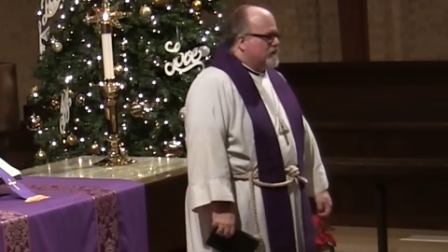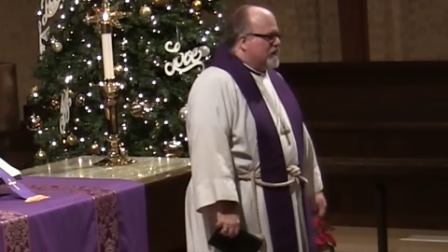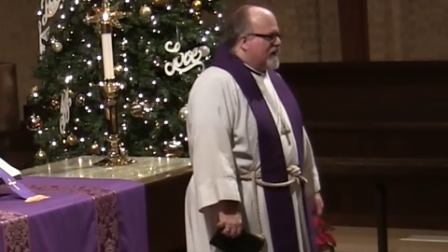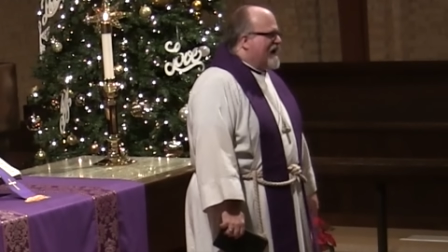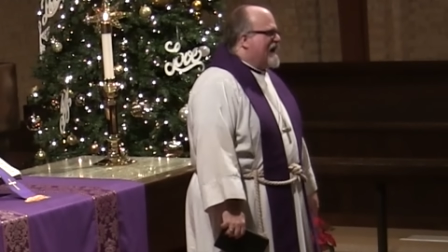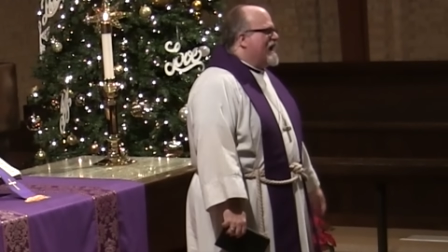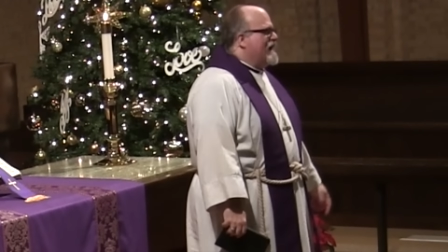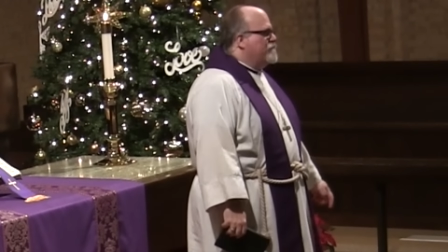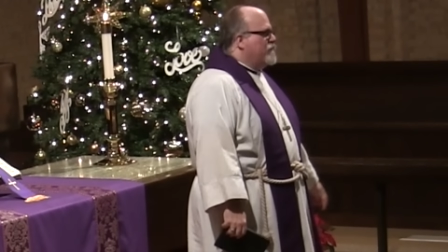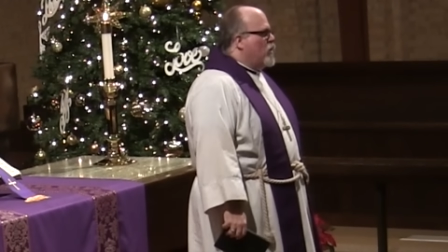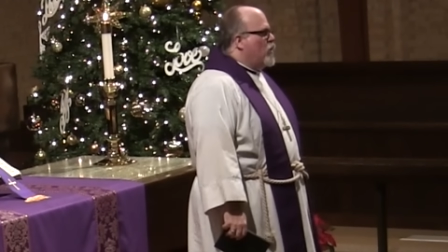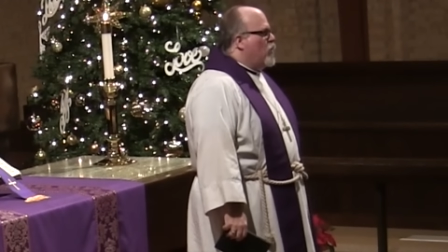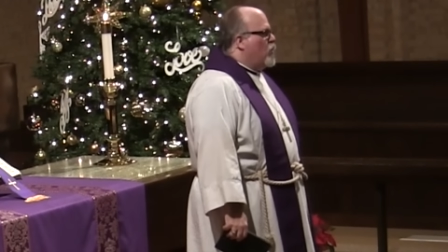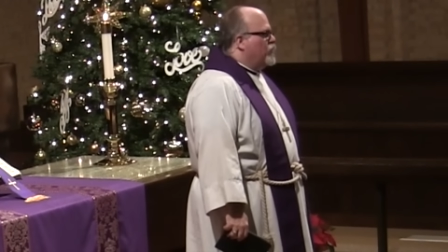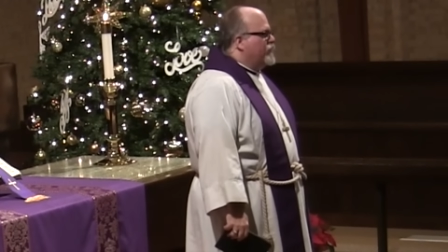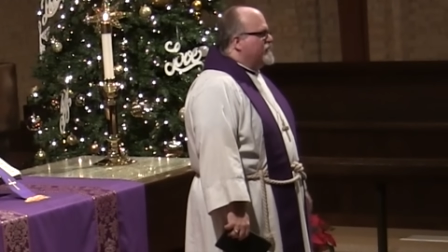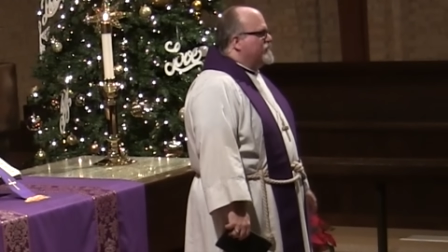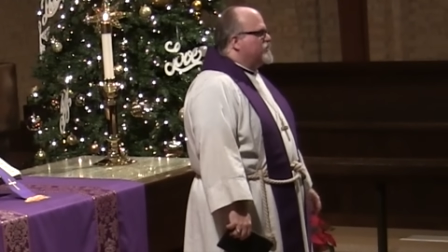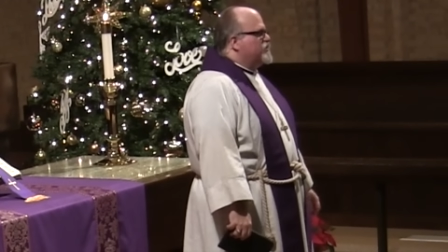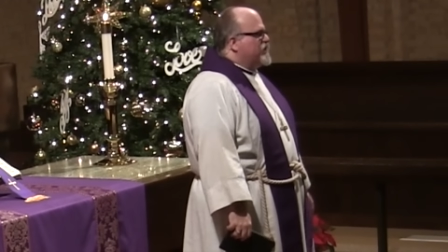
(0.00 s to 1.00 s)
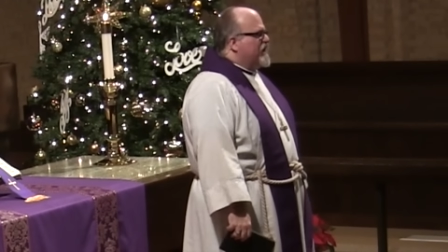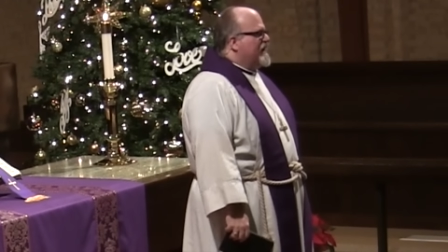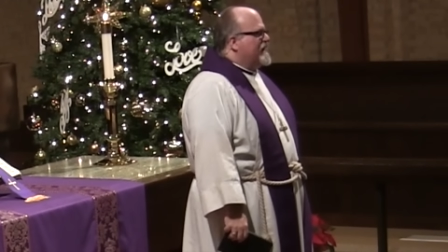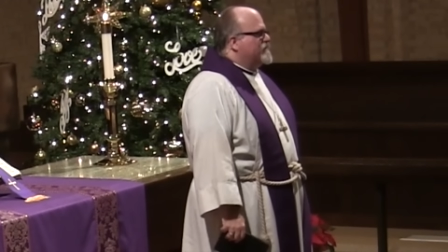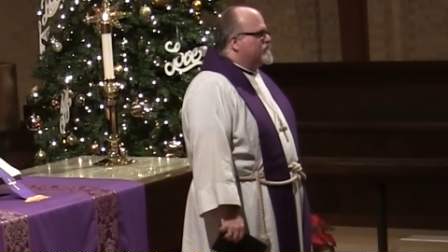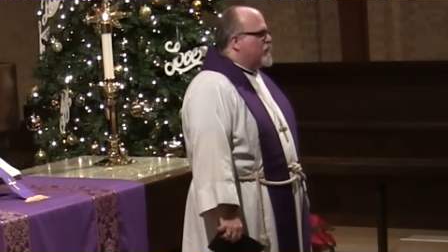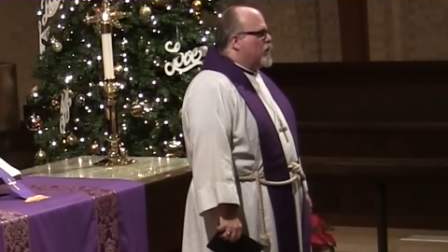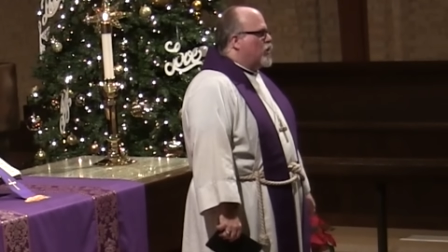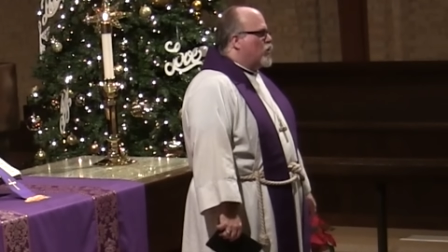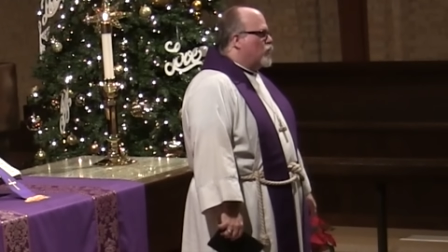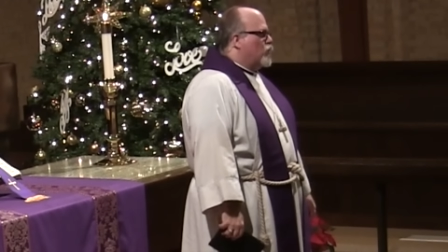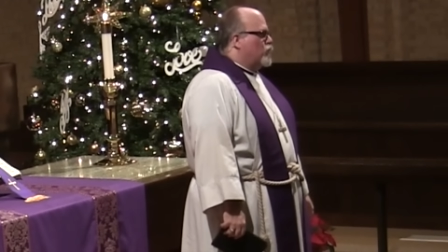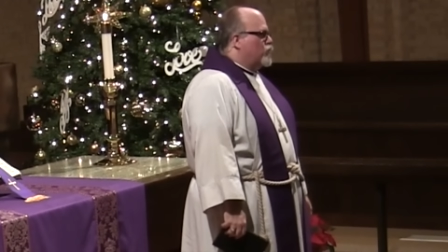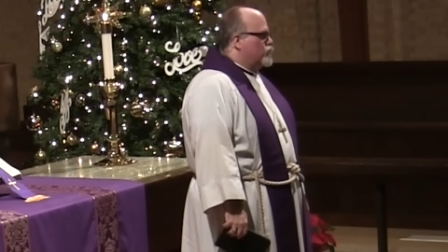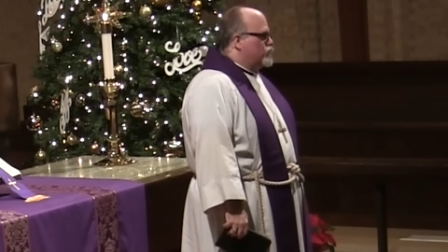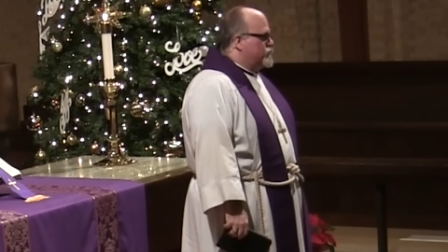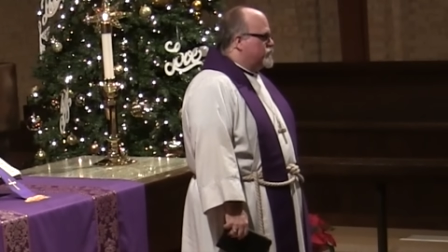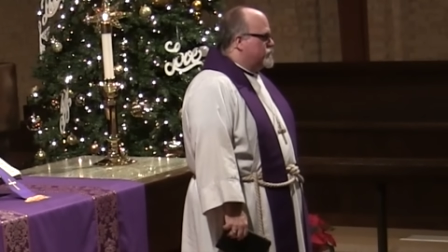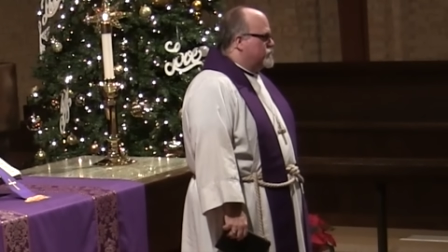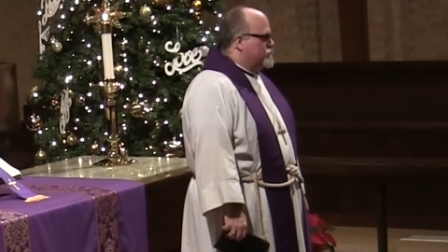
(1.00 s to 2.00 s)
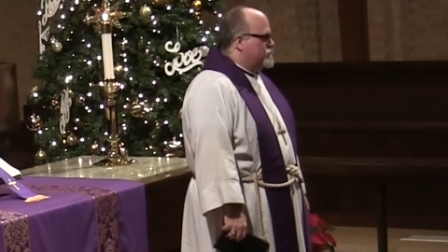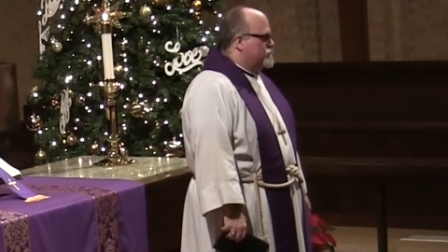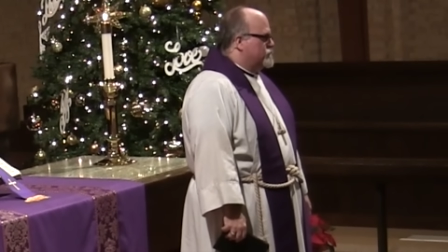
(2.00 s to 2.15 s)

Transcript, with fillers: I'm old and she's old.